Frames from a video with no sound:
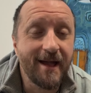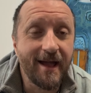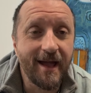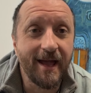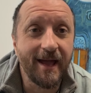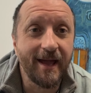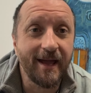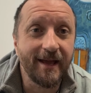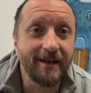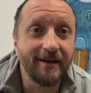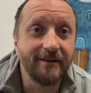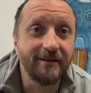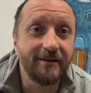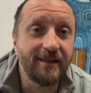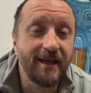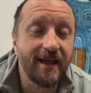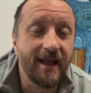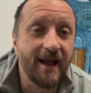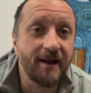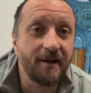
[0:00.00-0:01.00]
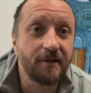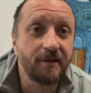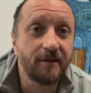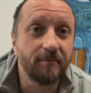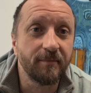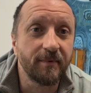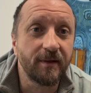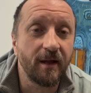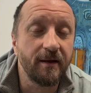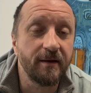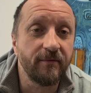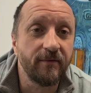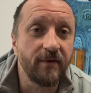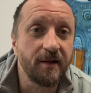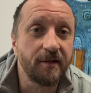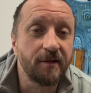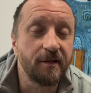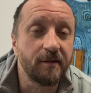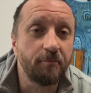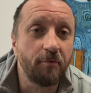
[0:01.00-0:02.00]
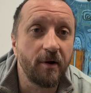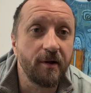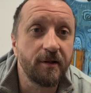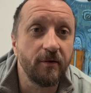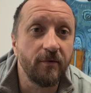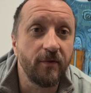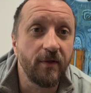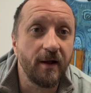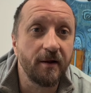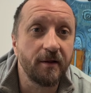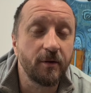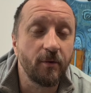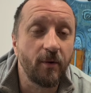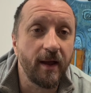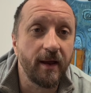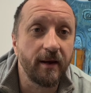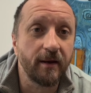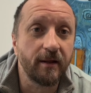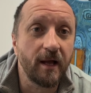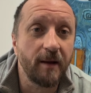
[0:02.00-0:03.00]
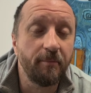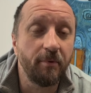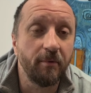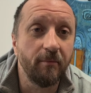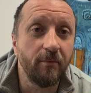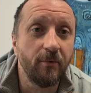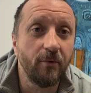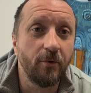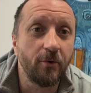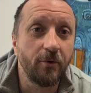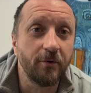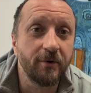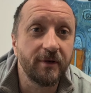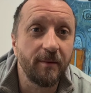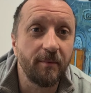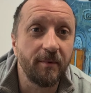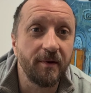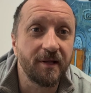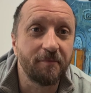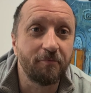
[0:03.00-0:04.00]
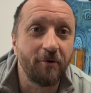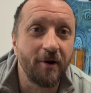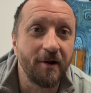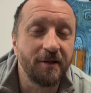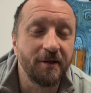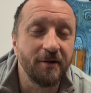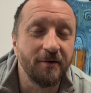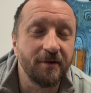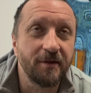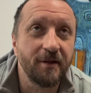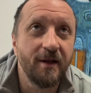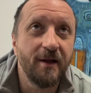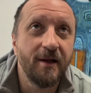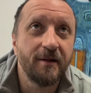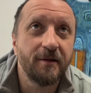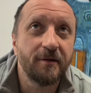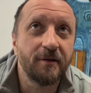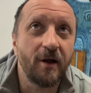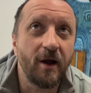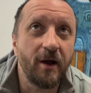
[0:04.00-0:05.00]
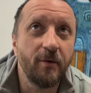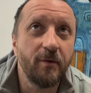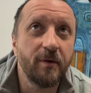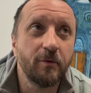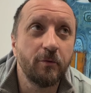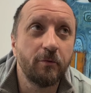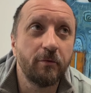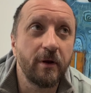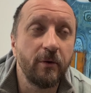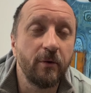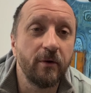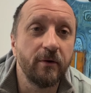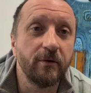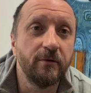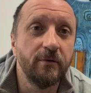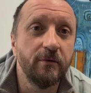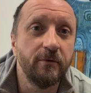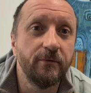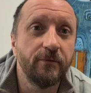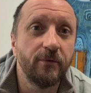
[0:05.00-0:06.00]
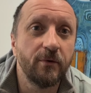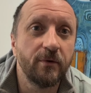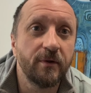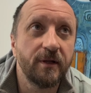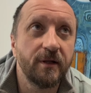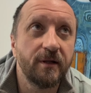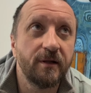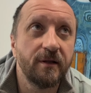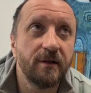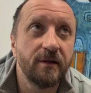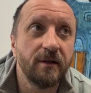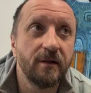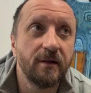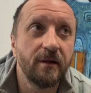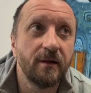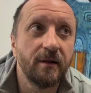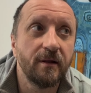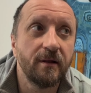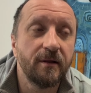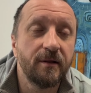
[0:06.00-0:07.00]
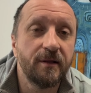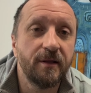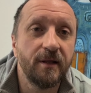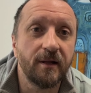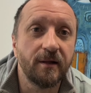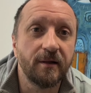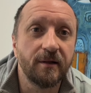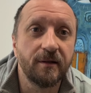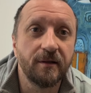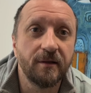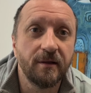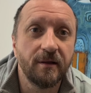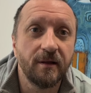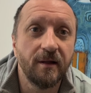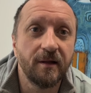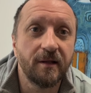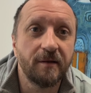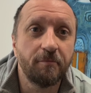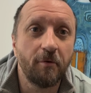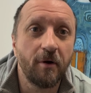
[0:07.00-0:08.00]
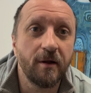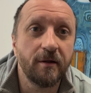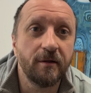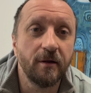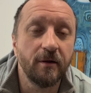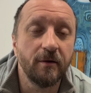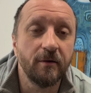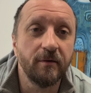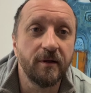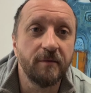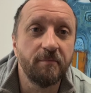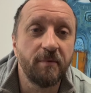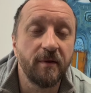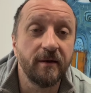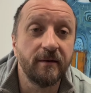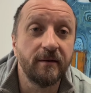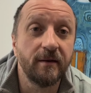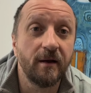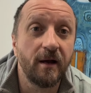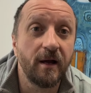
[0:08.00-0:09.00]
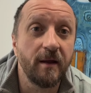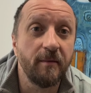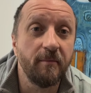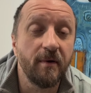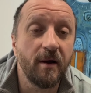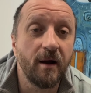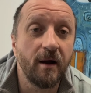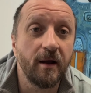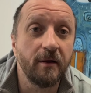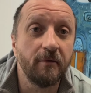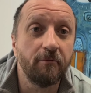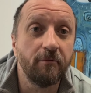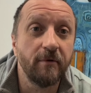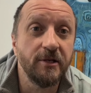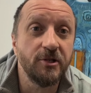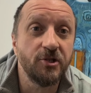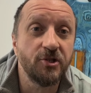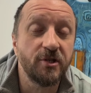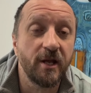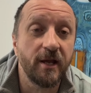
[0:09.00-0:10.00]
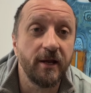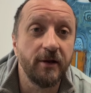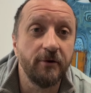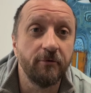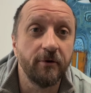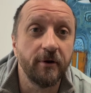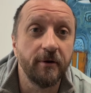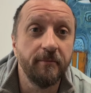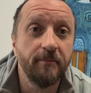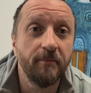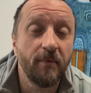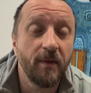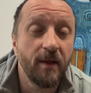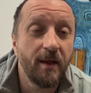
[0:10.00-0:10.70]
And they had some kind of nice espresso there, so I had a couple more double espressos. So I was already on 6 espressos by the time I reached Adrian.